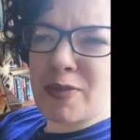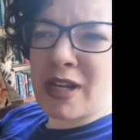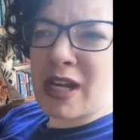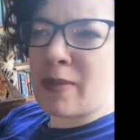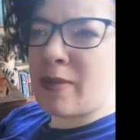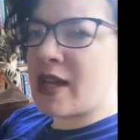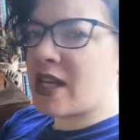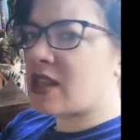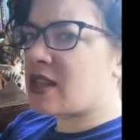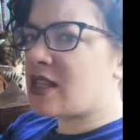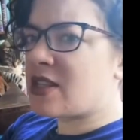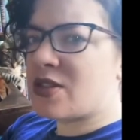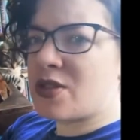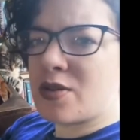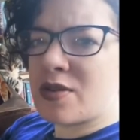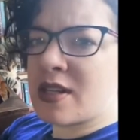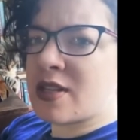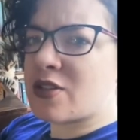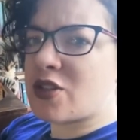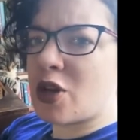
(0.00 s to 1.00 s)
I'm like, these two
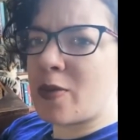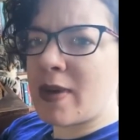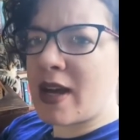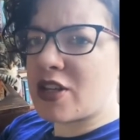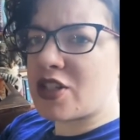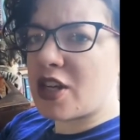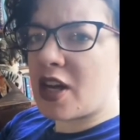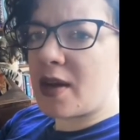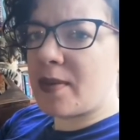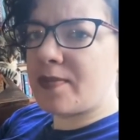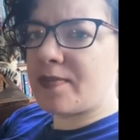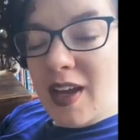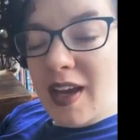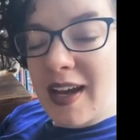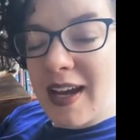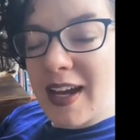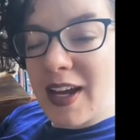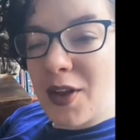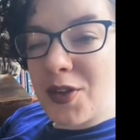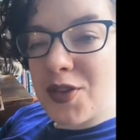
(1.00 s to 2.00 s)
things don't match up.
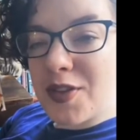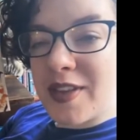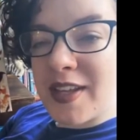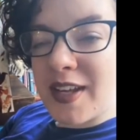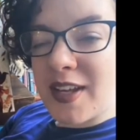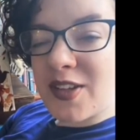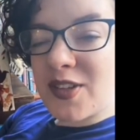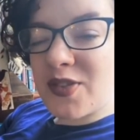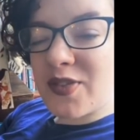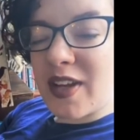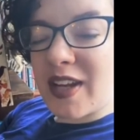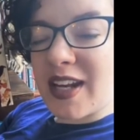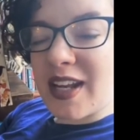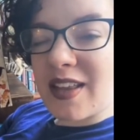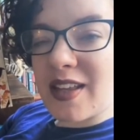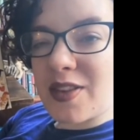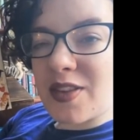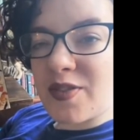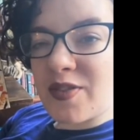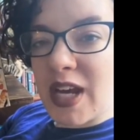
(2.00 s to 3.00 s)
I also think it's funny
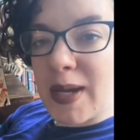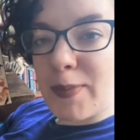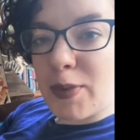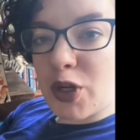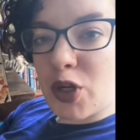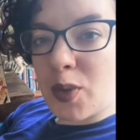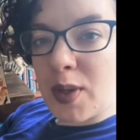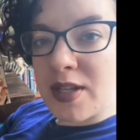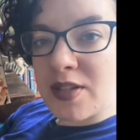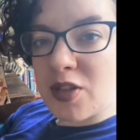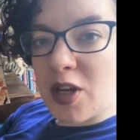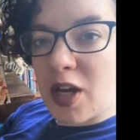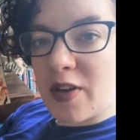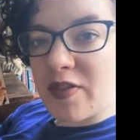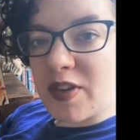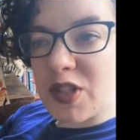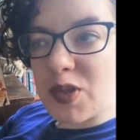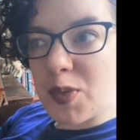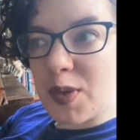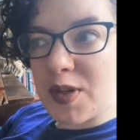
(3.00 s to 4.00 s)
that the Viper Queen's
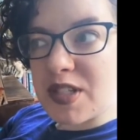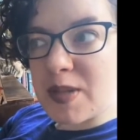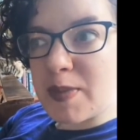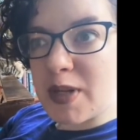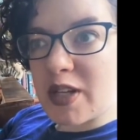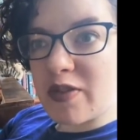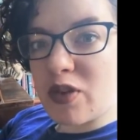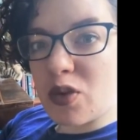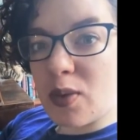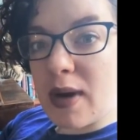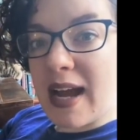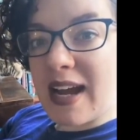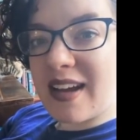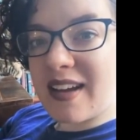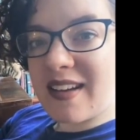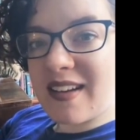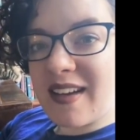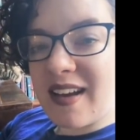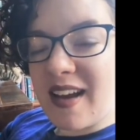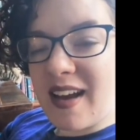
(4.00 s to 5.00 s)
office was a bit of a wreck
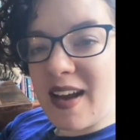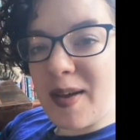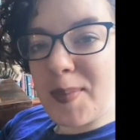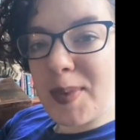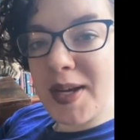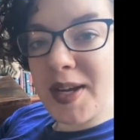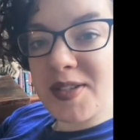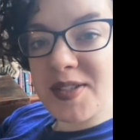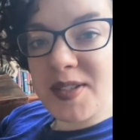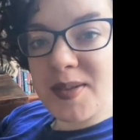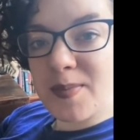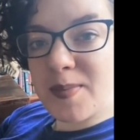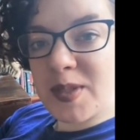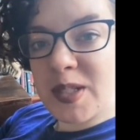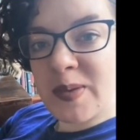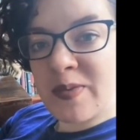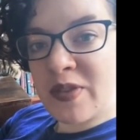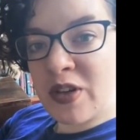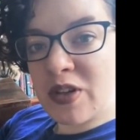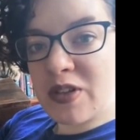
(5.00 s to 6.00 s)
uh, because it
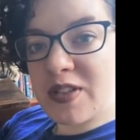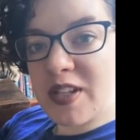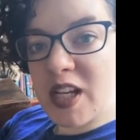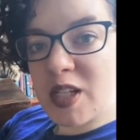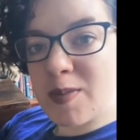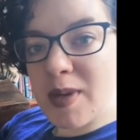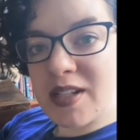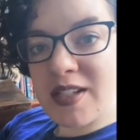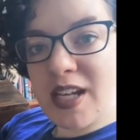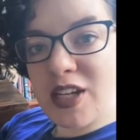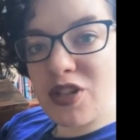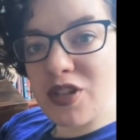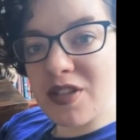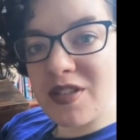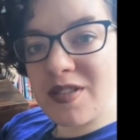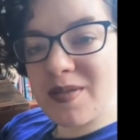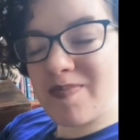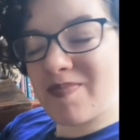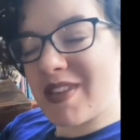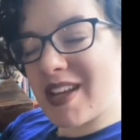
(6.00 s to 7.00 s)
subverts
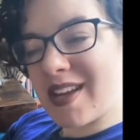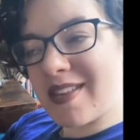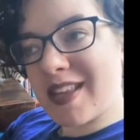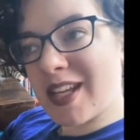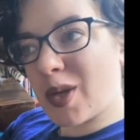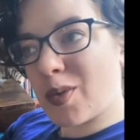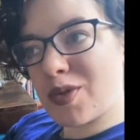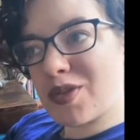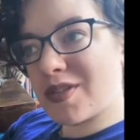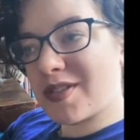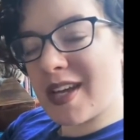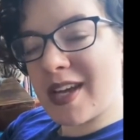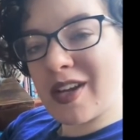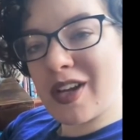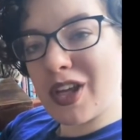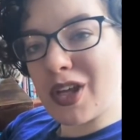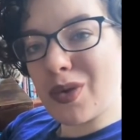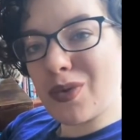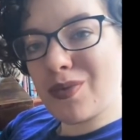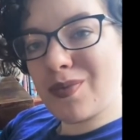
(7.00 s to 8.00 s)
expectations, and I think it was just kind of
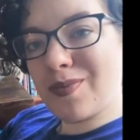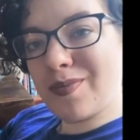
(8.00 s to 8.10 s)
cute.